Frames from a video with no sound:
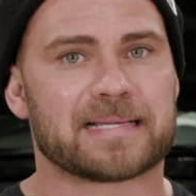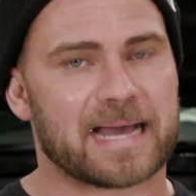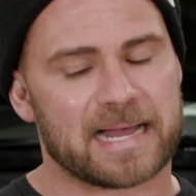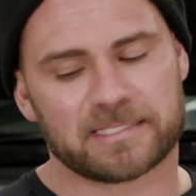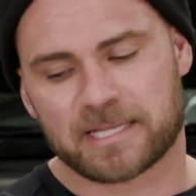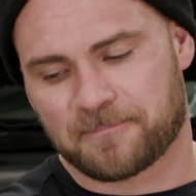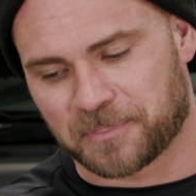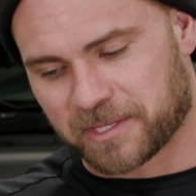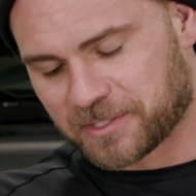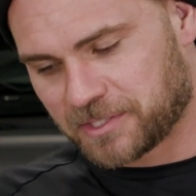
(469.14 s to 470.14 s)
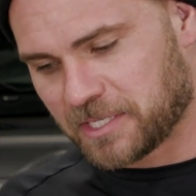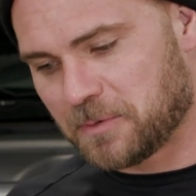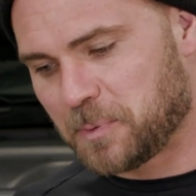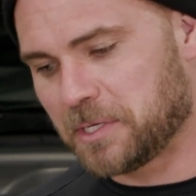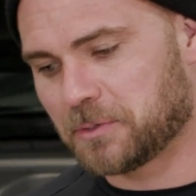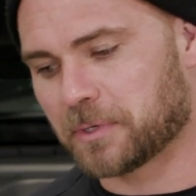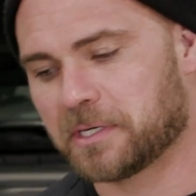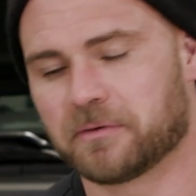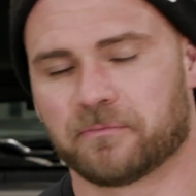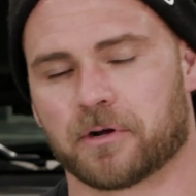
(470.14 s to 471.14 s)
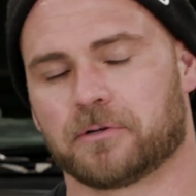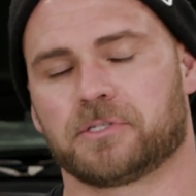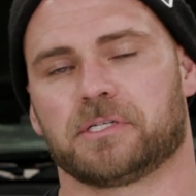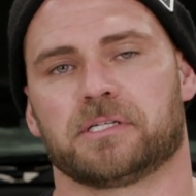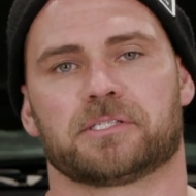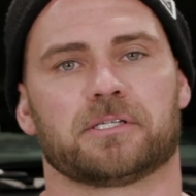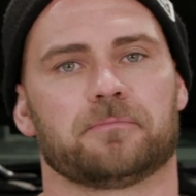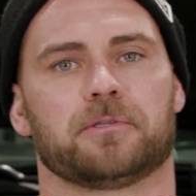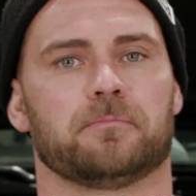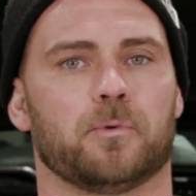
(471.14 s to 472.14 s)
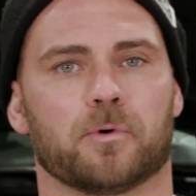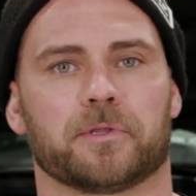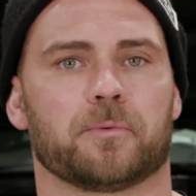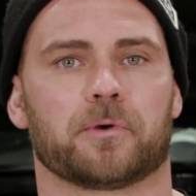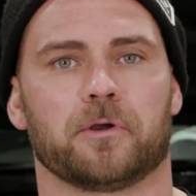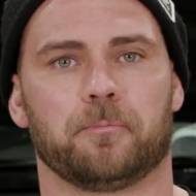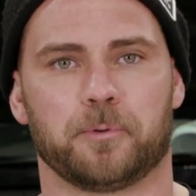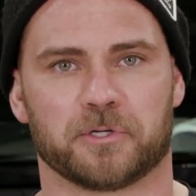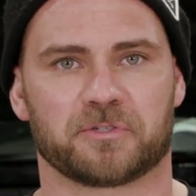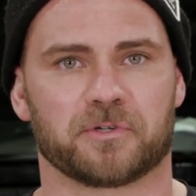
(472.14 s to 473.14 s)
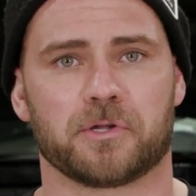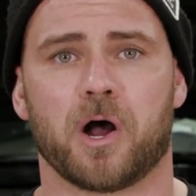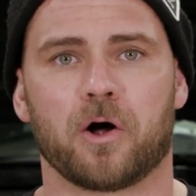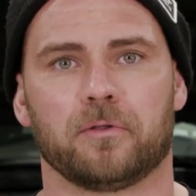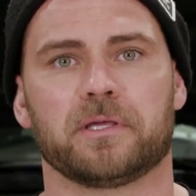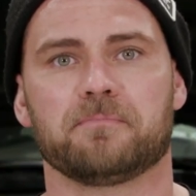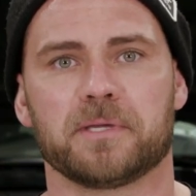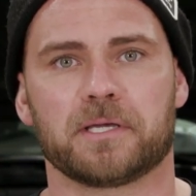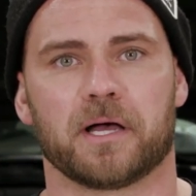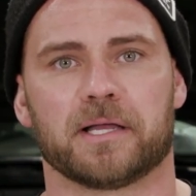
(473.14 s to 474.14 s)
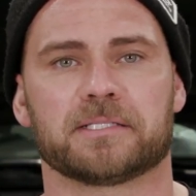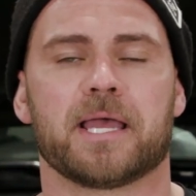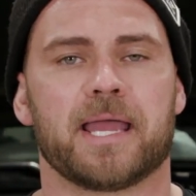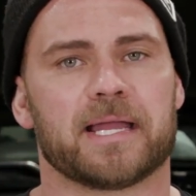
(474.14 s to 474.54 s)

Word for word: Guys, the C P three conversion is something more that we're gonna push for you only because